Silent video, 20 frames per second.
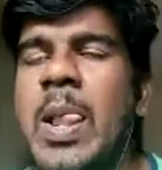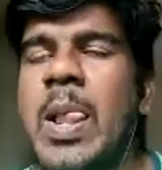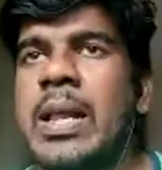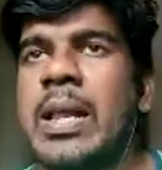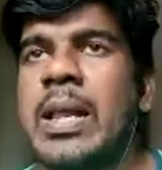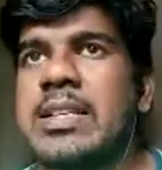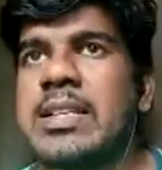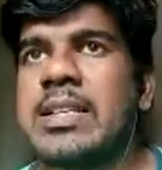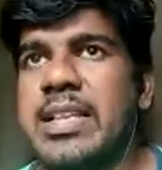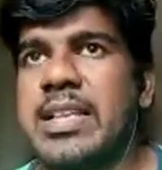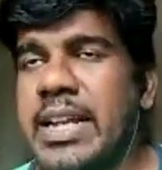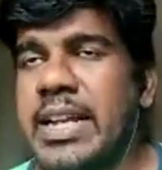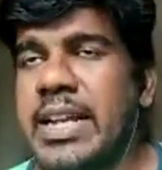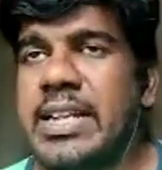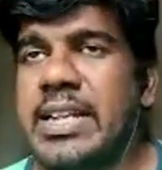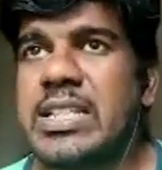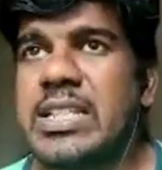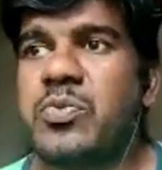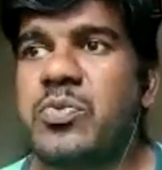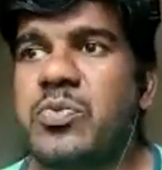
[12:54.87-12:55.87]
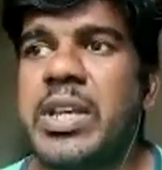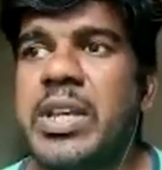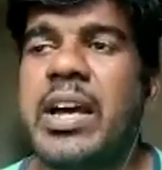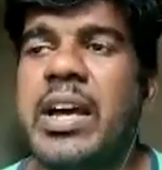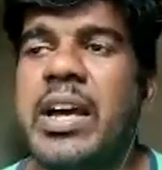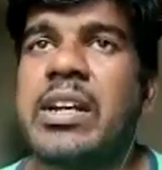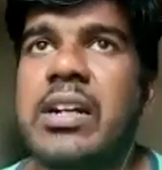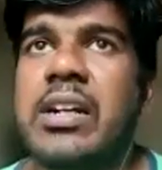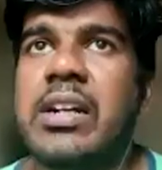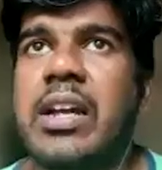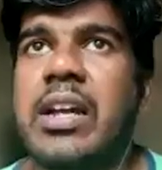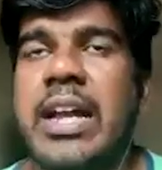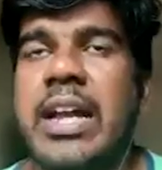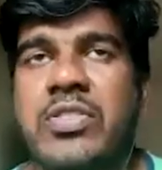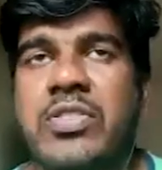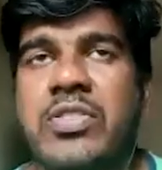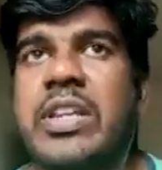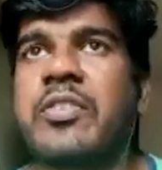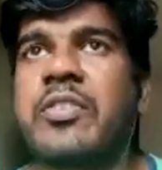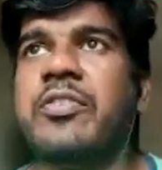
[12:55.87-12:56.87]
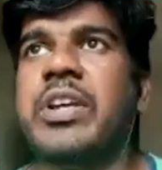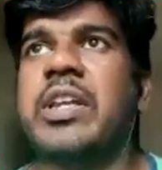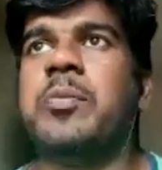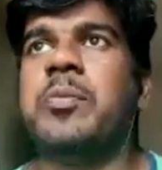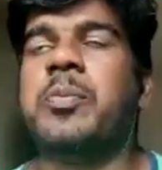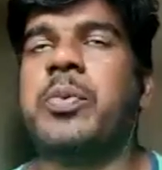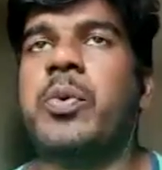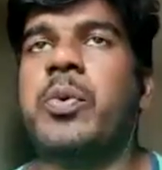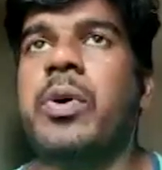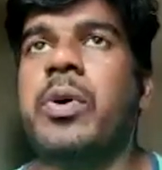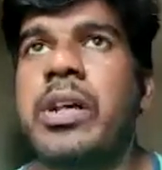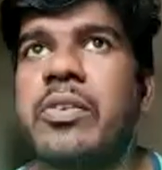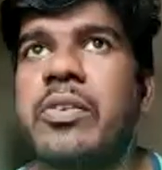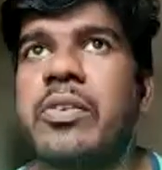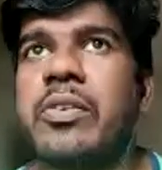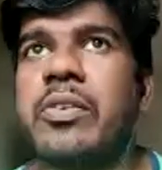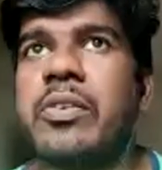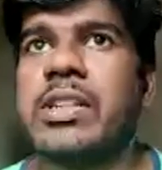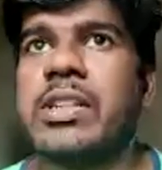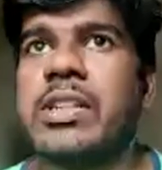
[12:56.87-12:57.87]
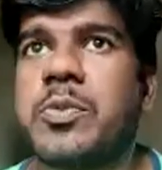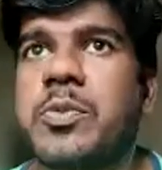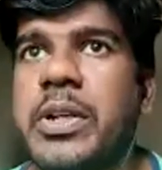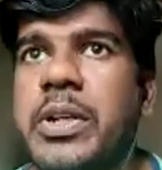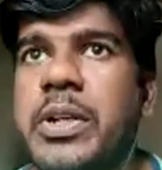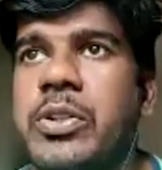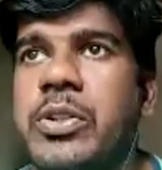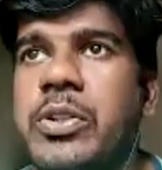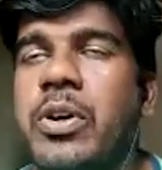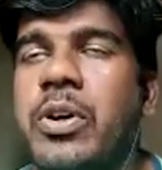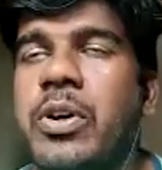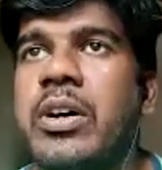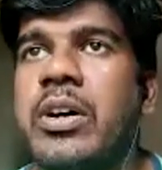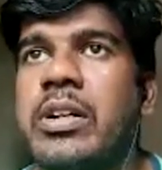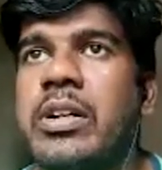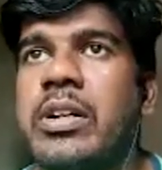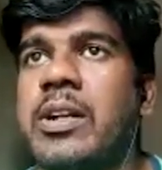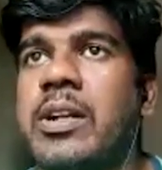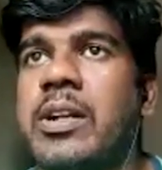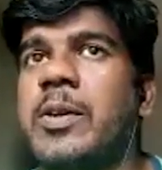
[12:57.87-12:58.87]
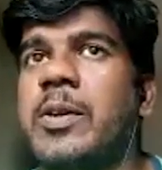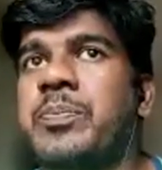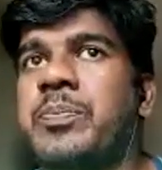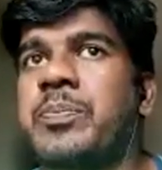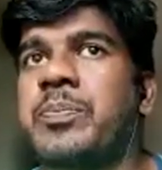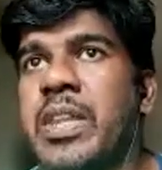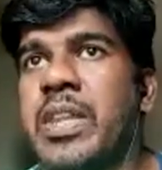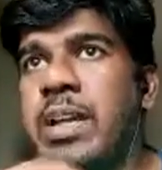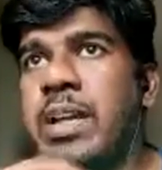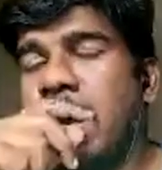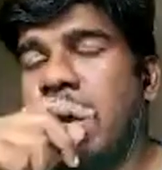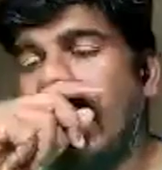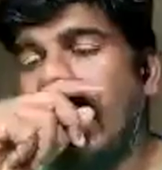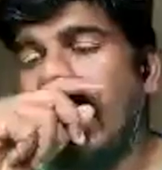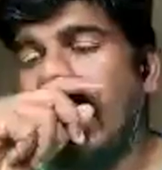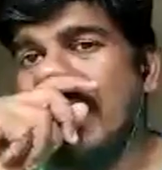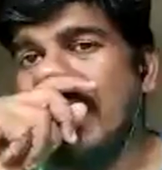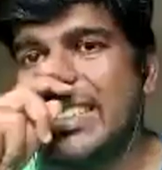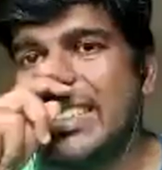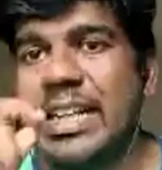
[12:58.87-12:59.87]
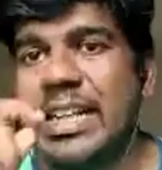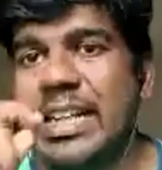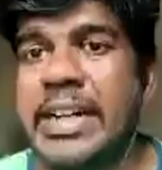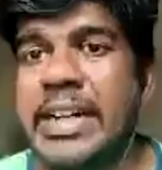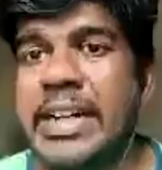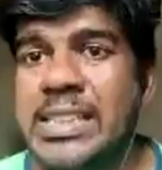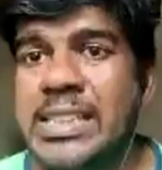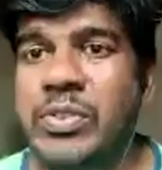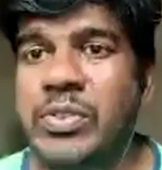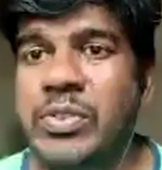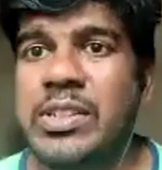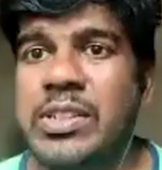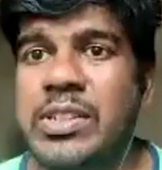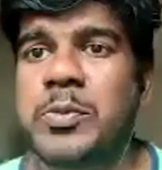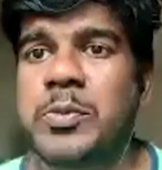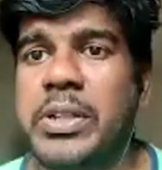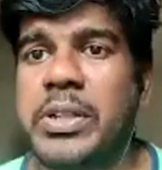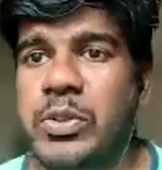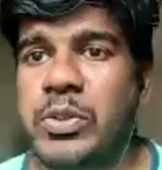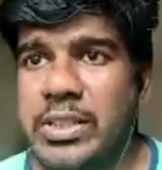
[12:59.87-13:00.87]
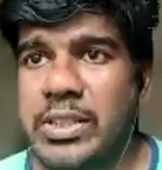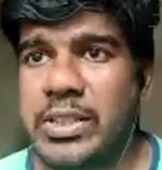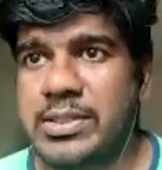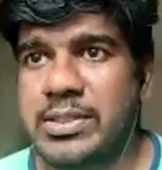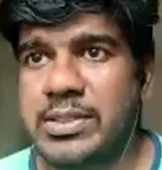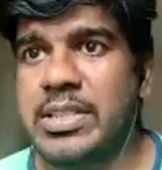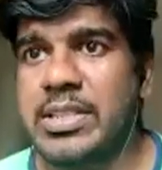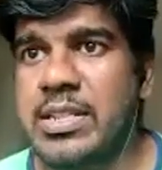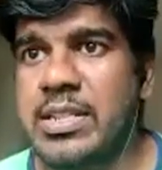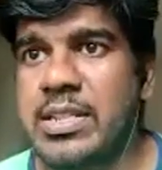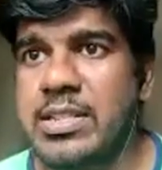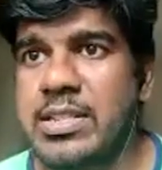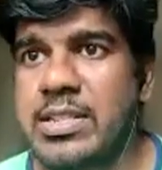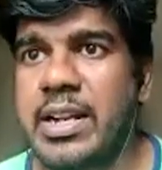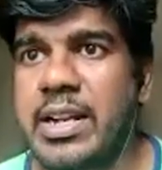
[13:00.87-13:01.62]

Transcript: Second is, we are actually very poor with respect to our studies with respect to these regions, right?